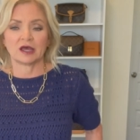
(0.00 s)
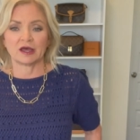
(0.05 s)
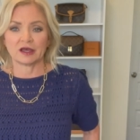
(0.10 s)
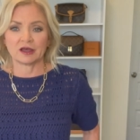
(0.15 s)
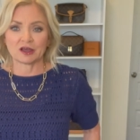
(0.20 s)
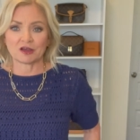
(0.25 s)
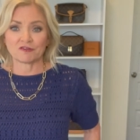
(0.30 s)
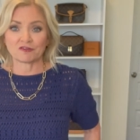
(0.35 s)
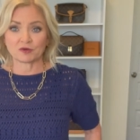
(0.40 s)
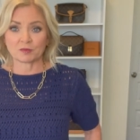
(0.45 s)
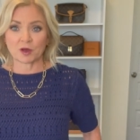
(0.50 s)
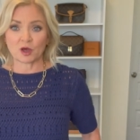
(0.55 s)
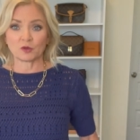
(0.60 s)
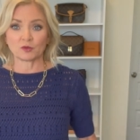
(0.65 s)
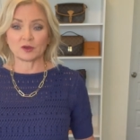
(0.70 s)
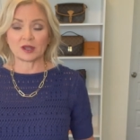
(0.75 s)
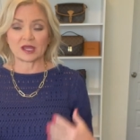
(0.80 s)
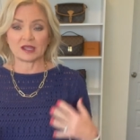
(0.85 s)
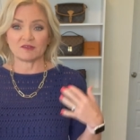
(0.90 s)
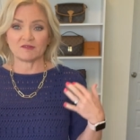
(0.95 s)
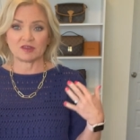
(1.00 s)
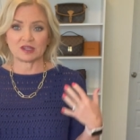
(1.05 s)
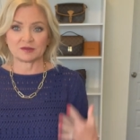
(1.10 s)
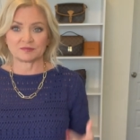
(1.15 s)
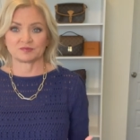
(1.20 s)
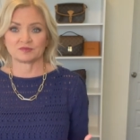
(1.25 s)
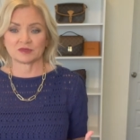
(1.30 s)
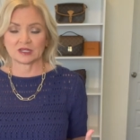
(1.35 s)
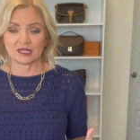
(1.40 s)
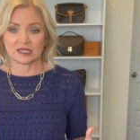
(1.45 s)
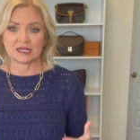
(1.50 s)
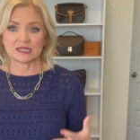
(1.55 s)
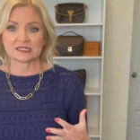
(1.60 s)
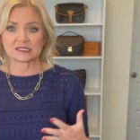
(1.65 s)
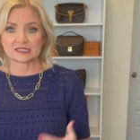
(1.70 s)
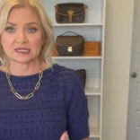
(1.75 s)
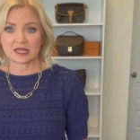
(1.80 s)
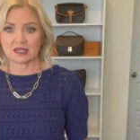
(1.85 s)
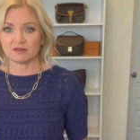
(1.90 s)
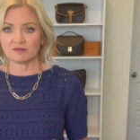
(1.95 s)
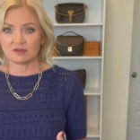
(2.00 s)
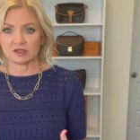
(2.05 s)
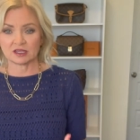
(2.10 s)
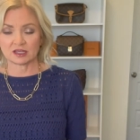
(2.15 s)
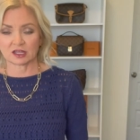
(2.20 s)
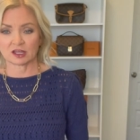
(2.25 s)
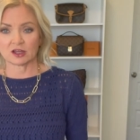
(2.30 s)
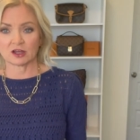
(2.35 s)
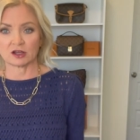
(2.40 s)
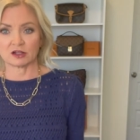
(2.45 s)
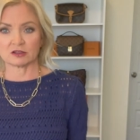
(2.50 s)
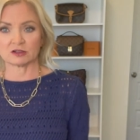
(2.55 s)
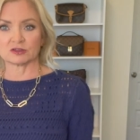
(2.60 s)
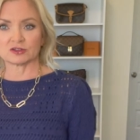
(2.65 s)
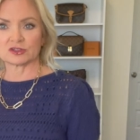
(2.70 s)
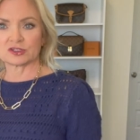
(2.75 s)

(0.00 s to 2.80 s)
uh, from Old Navy and it's navy in color.